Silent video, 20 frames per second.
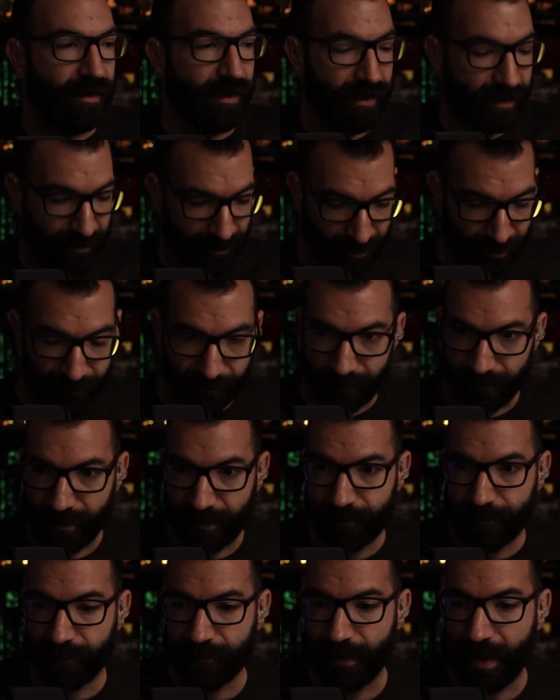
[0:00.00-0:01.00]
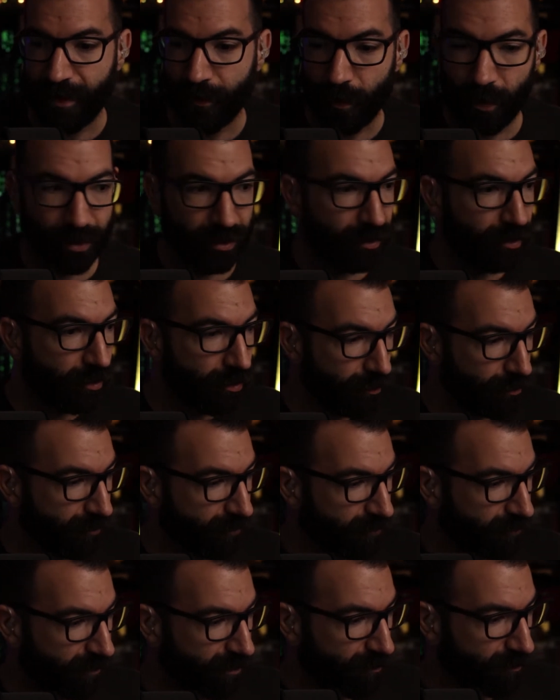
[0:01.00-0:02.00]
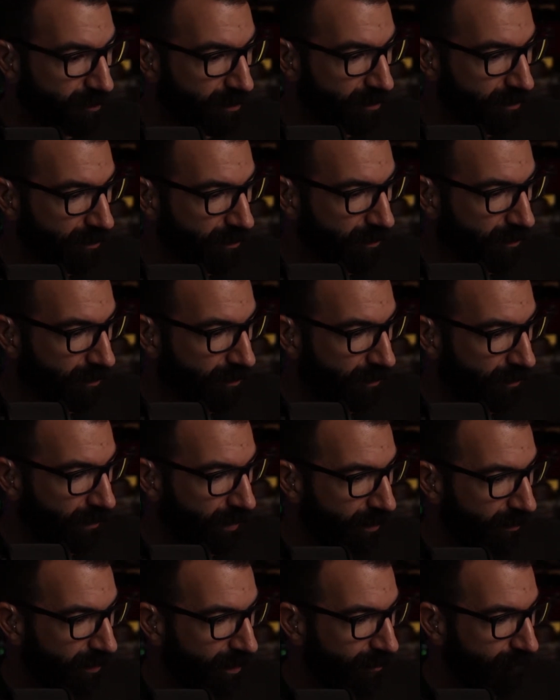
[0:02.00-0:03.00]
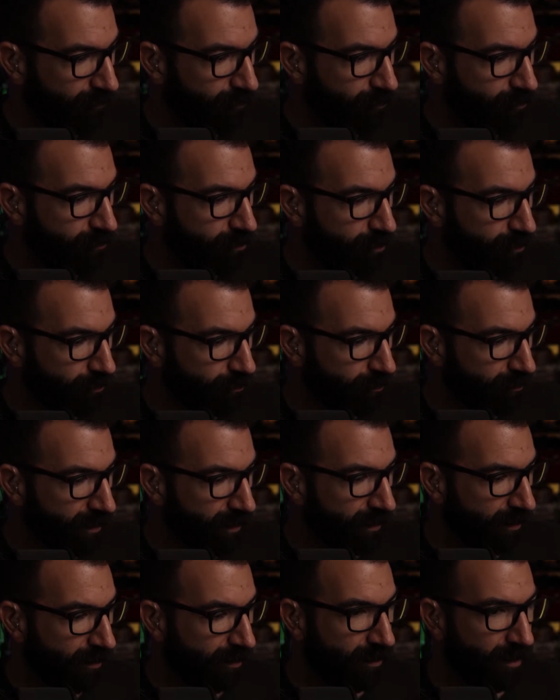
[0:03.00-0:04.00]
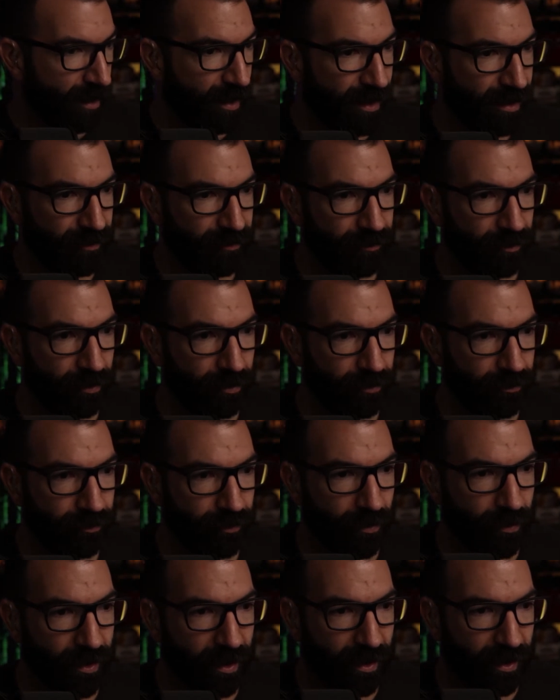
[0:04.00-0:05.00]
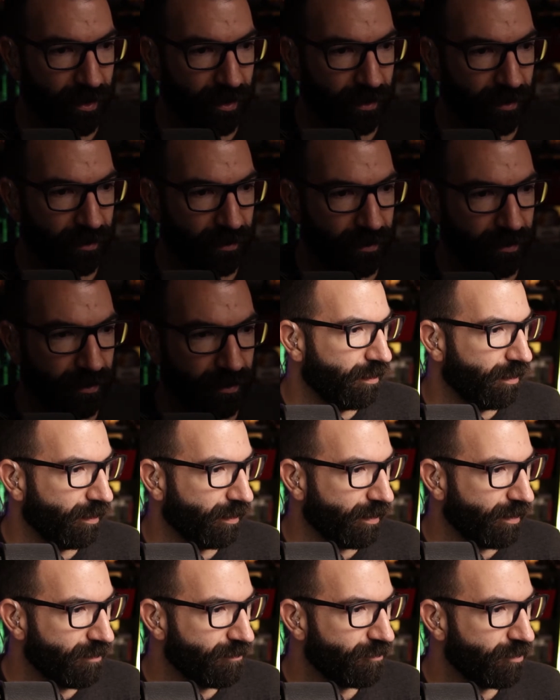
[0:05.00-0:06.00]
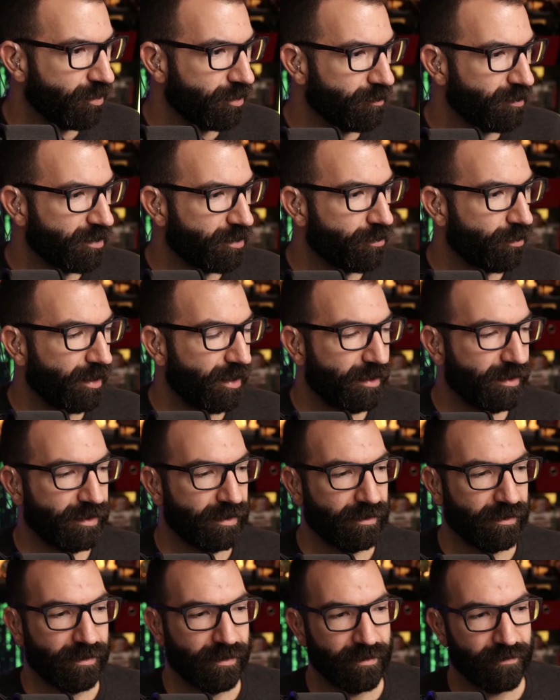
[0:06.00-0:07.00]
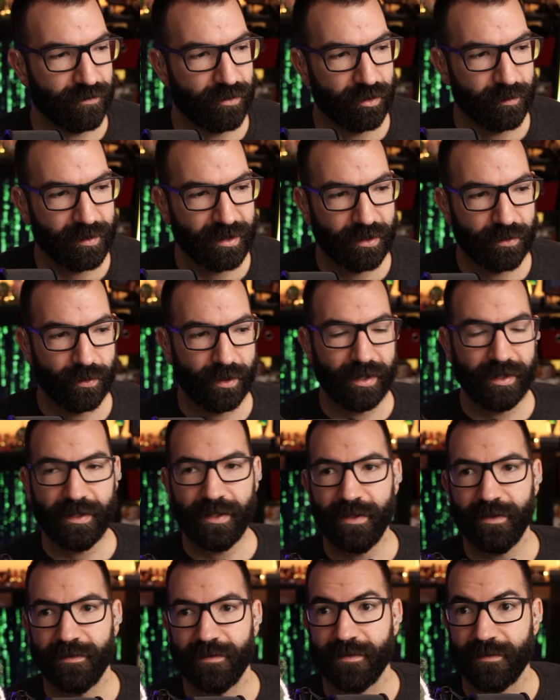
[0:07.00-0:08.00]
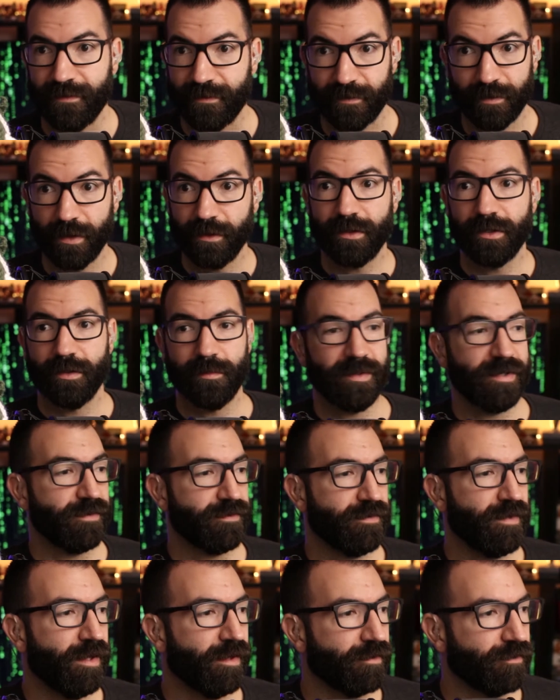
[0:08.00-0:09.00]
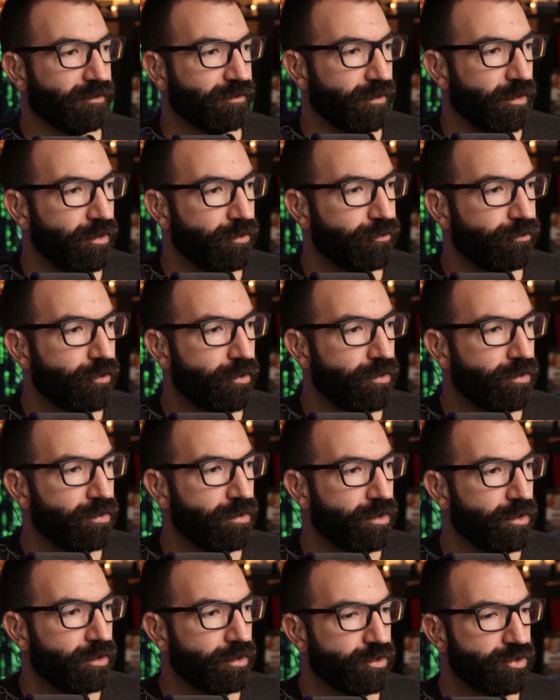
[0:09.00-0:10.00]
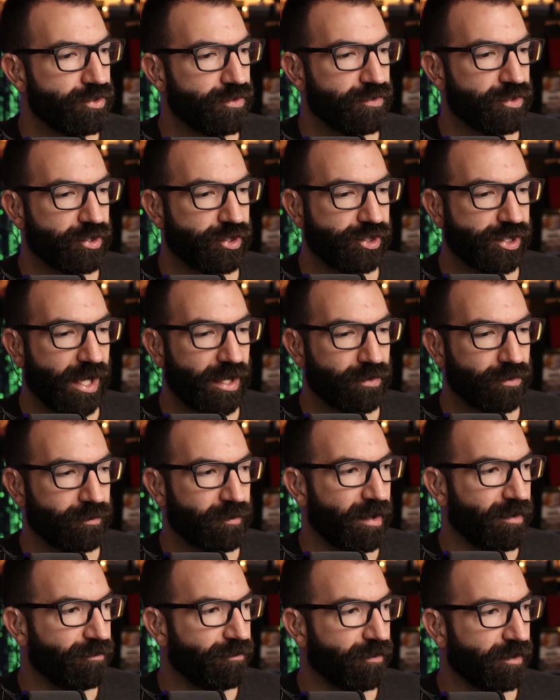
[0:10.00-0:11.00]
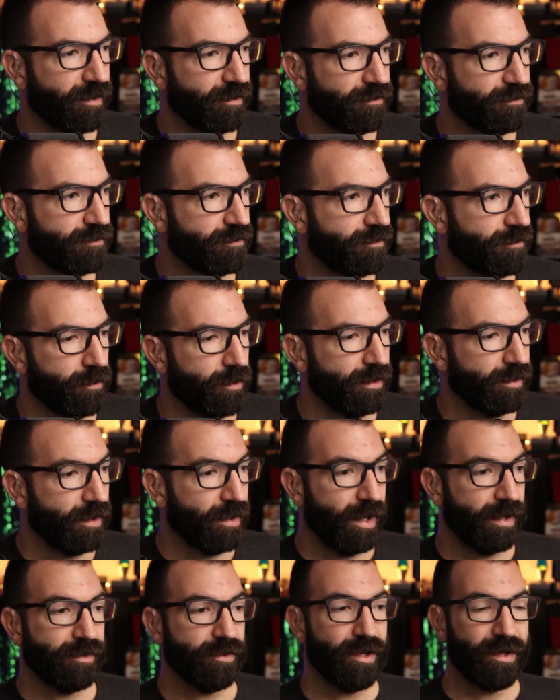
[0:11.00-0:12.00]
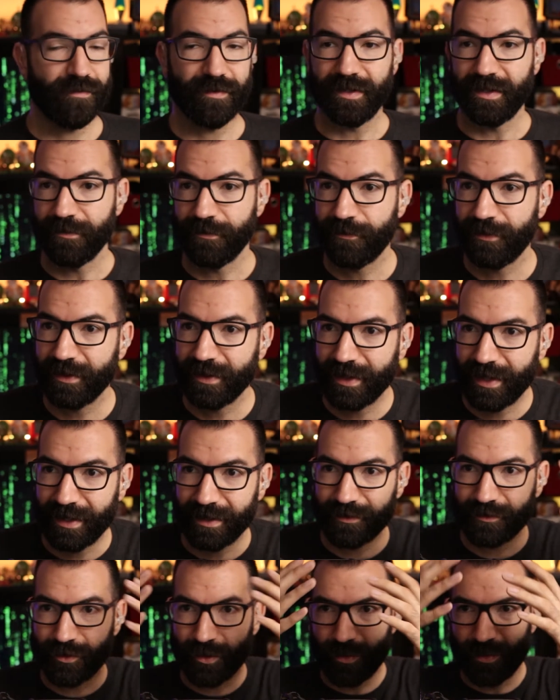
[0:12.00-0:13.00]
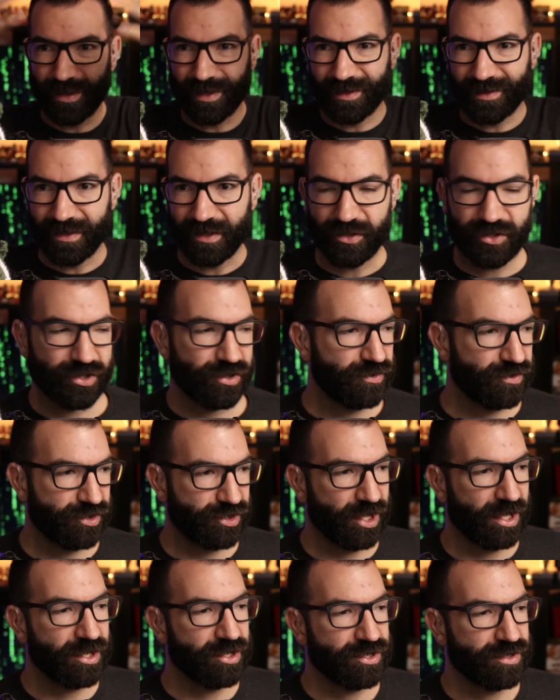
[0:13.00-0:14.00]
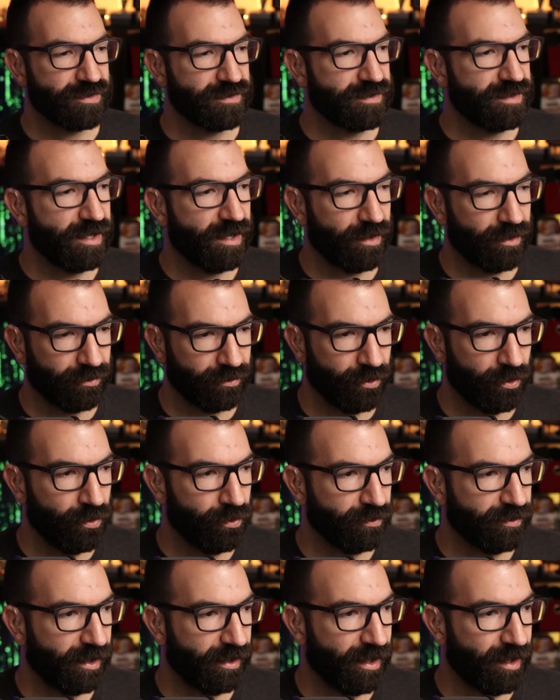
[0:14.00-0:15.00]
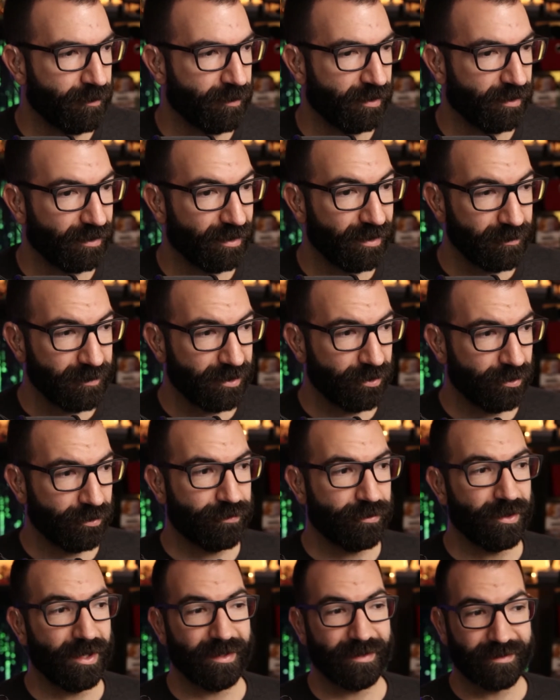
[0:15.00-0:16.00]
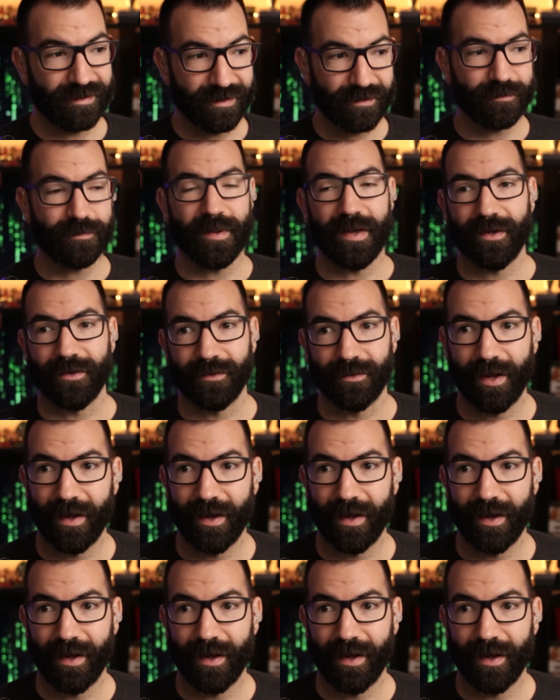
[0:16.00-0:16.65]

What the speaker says: And if I wanted you to see me, I'd have to boost my ISO so high, like it's gonna be grainy. It's gonna be grainy and it's not gonna be as nice. Also, just the shadow on my face. Right now I don't have any fill light, so it just changes the whole dynamic. Let me know if you like this better.